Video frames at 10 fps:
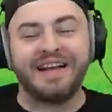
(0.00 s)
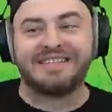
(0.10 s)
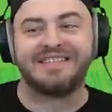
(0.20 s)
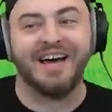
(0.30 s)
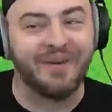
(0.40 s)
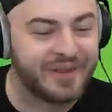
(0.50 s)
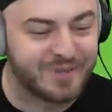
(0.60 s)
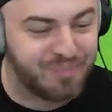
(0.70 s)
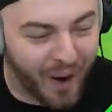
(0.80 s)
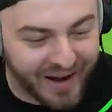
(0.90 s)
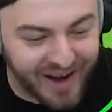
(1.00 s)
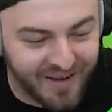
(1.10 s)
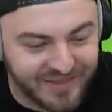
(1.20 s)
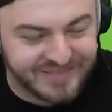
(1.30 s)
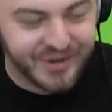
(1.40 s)
bank! He's standing with his body
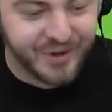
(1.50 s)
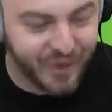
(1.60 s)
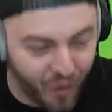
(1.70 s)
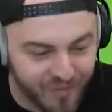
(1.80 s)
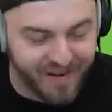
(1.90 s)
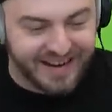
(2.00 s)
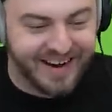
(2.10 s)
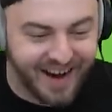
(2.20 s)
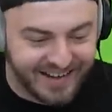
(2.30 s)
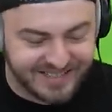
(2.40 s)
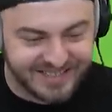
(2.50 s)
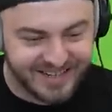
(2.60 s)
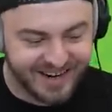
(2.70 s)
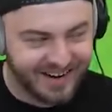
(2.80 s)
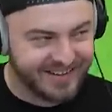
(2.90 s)
armor, dude! Oh my god!